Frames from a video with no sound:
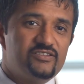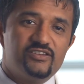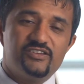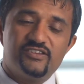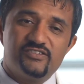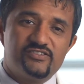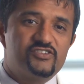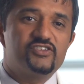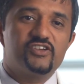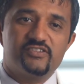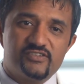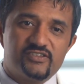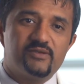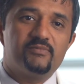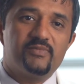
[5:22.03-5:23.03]
is
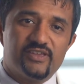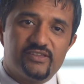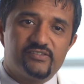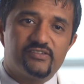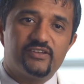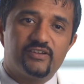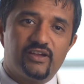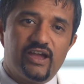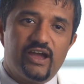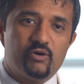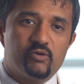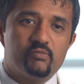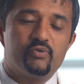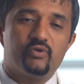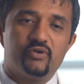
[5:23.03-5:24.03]
just amazing
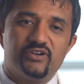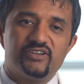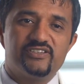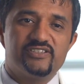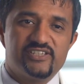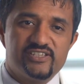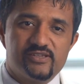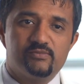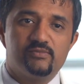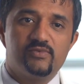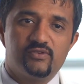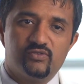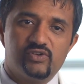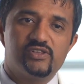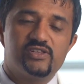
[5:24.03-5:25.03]
how important a team
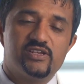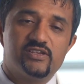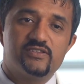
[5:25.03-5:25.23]
really